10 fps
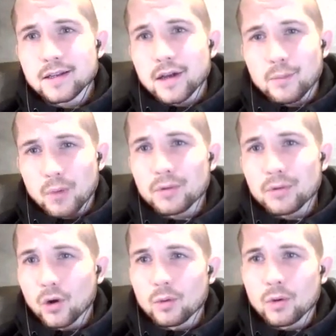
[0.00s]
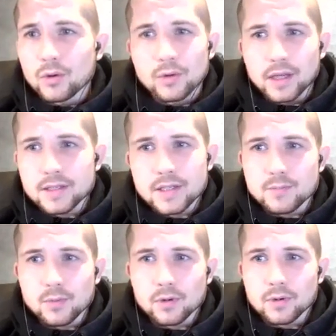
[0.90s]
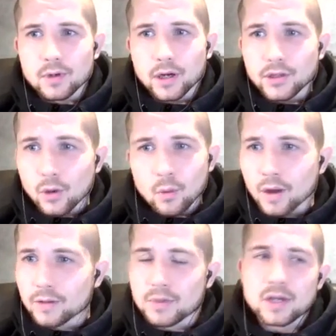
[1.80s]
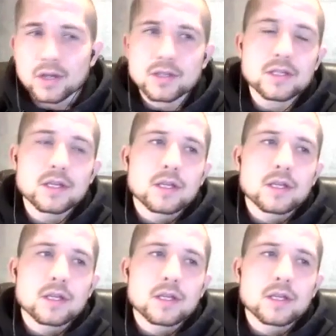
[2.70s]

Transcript: I'm probably the only one who thinks this, but I don't want it because